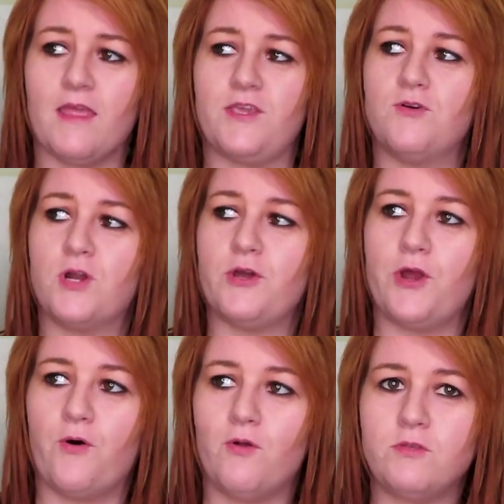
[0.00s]
Like you'll go
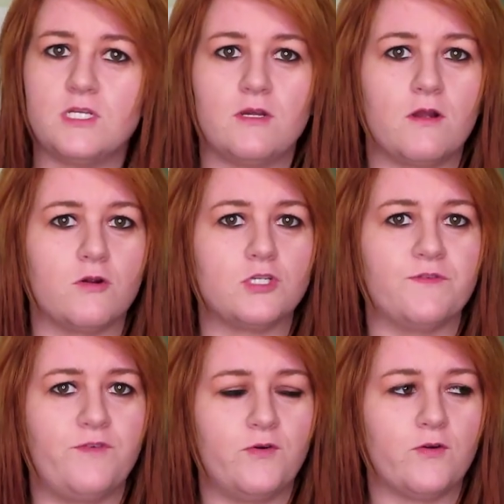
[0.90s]
to Ulta or
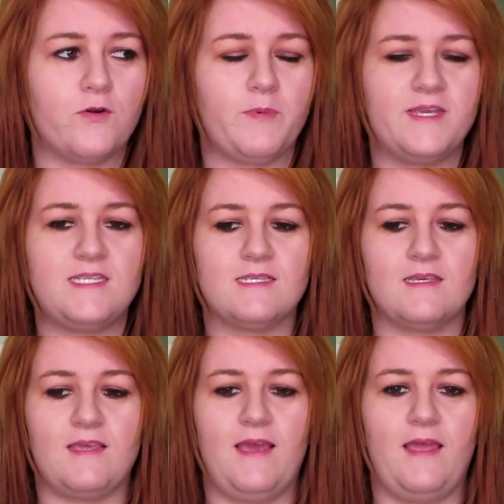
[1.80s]
Sephora or places
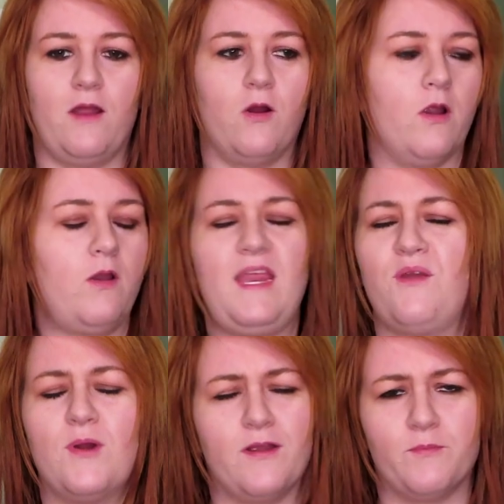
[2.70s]
like that or
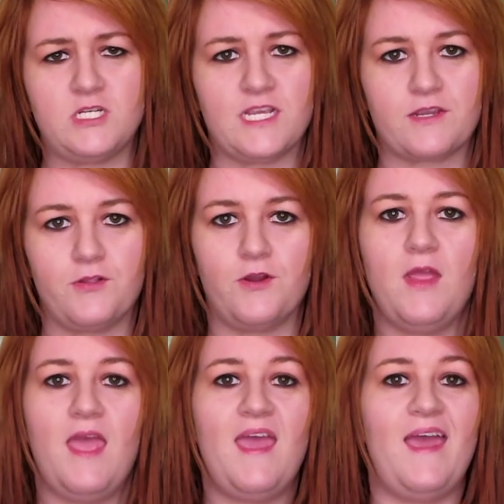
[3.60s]
anywhere in particular.